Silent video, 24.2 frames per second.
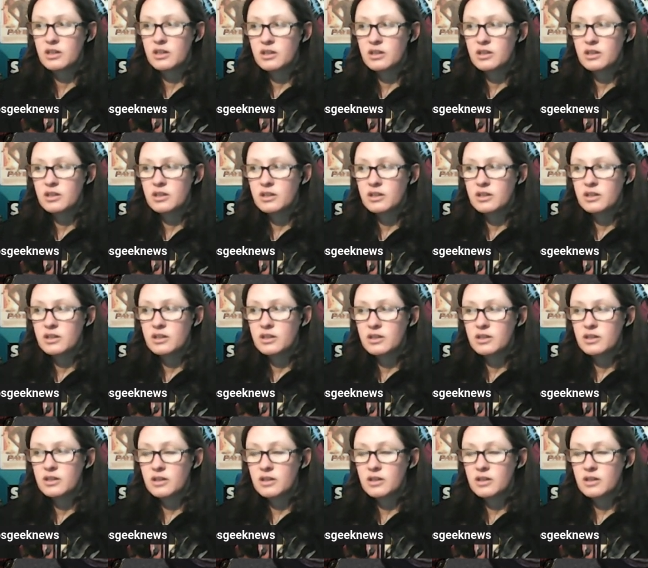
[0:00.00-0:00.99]
I, I
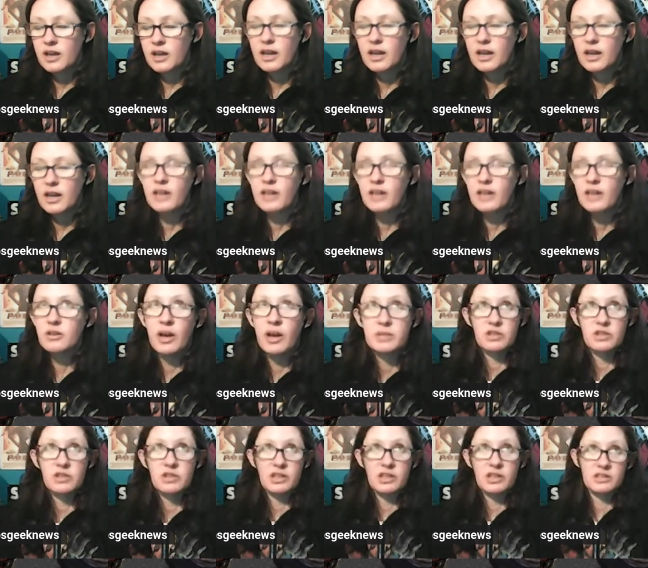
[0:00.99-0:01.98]
don't I don't know. I have
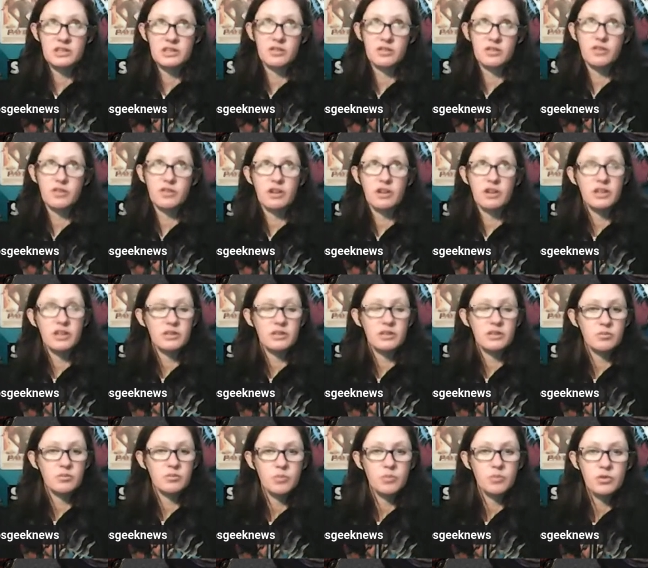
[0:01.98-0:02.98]
mixed feelings on
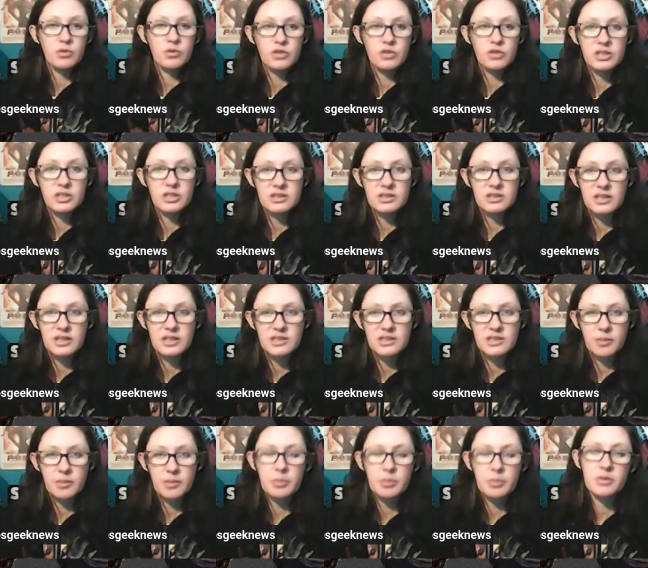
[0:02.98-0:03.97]
variant Wolverines and
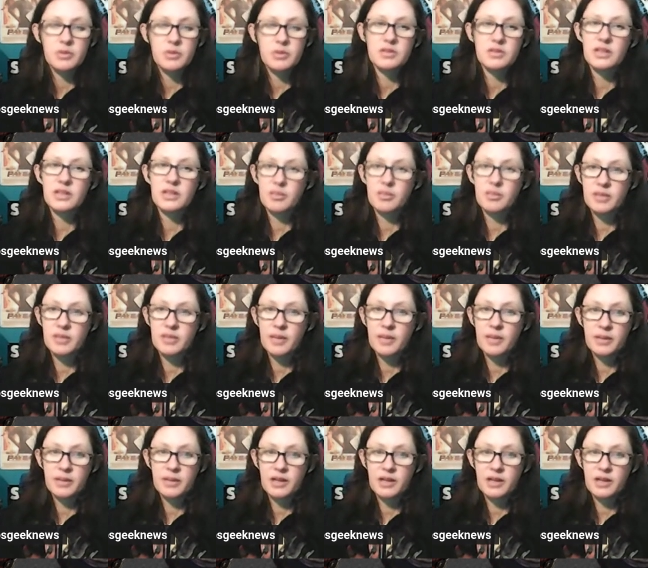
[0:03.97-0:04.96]
like some people have said like
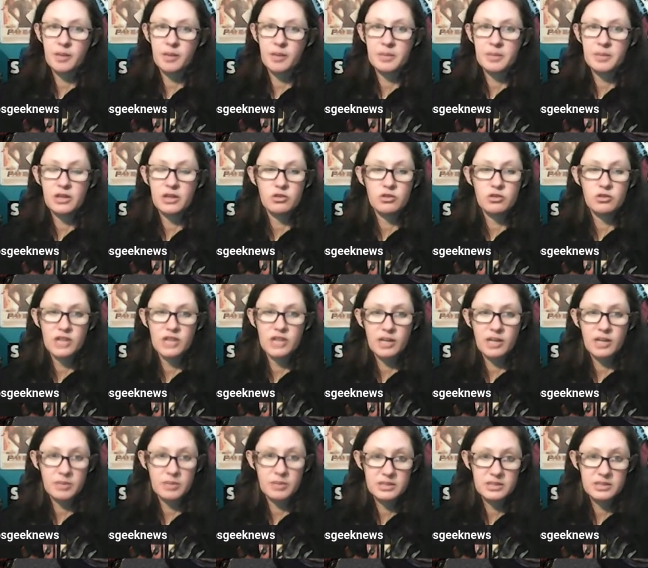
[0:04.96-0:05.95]
that might not be Hugh
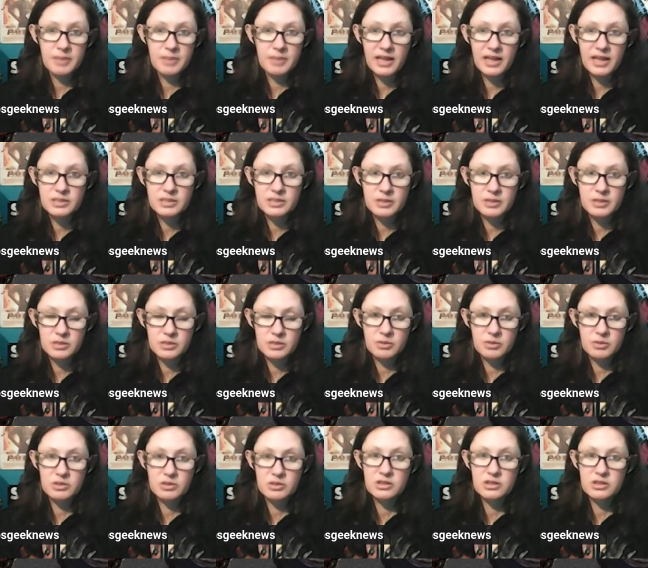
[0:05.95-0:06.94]
Jackman as Patch because
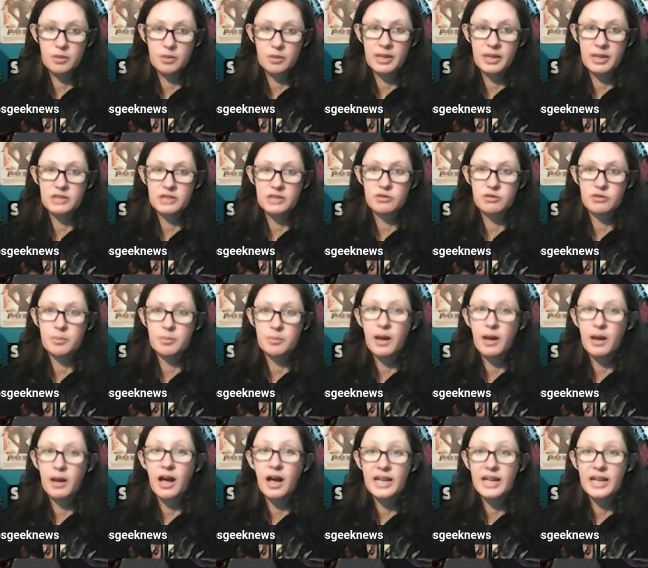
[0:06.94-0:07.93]
we only saw Patch from
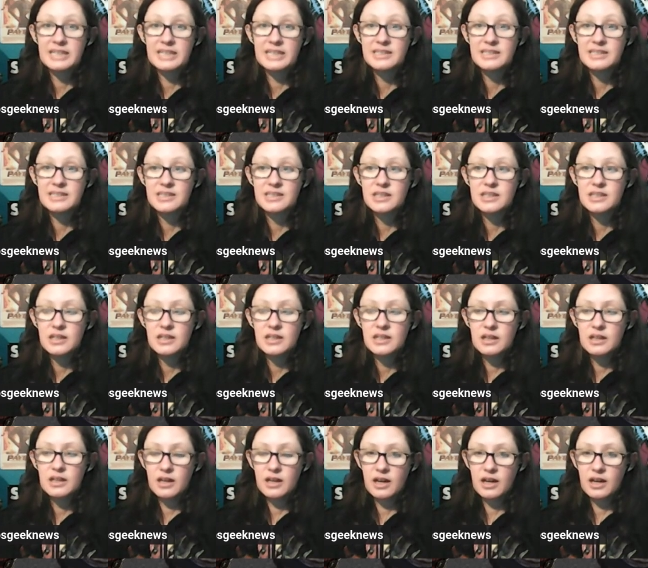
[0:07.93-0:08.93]
behind.
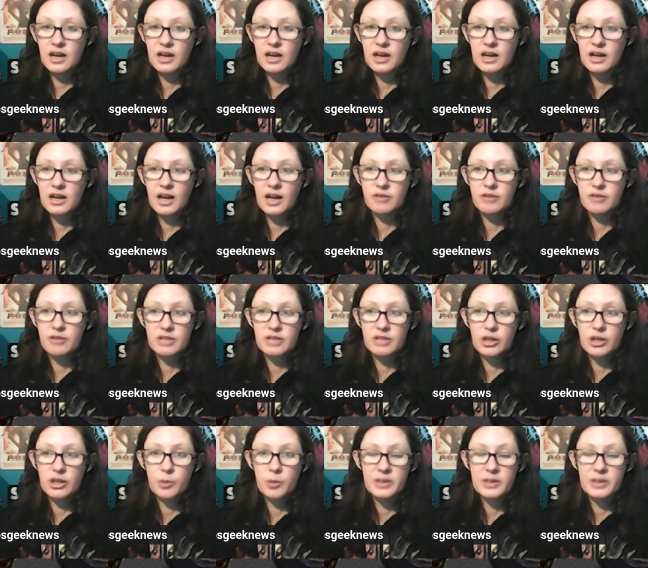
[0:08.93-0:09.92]
Uh, I really
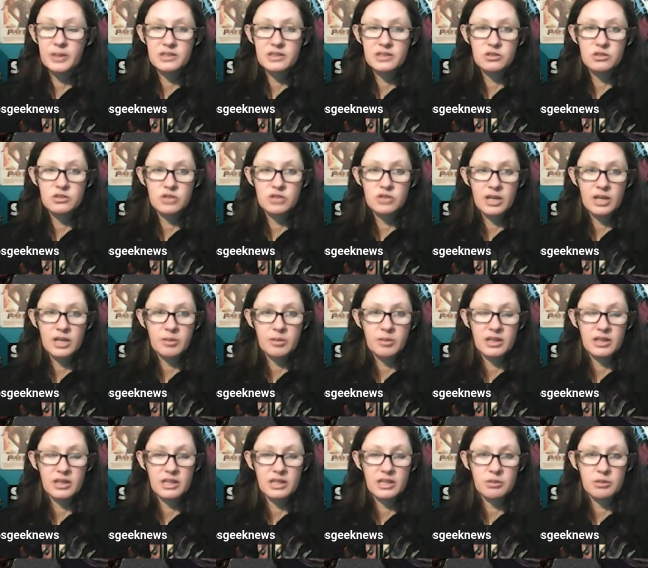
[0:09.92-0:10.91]
hope it is Hugh Jackman. I don't I
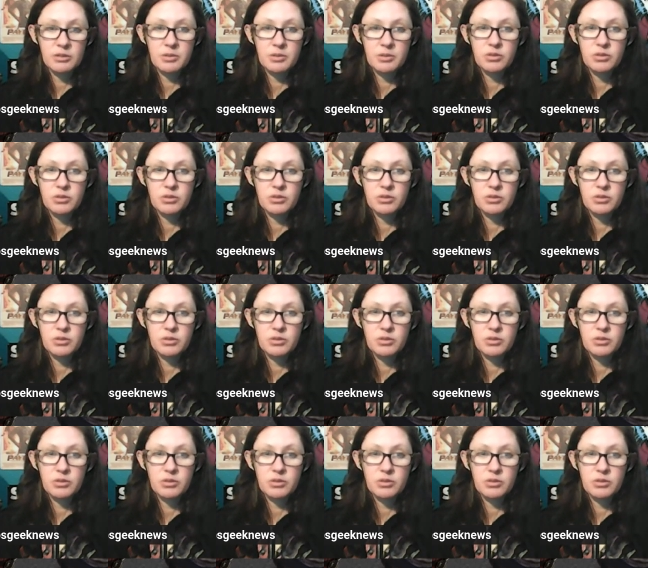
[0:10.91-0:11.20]
think, it is.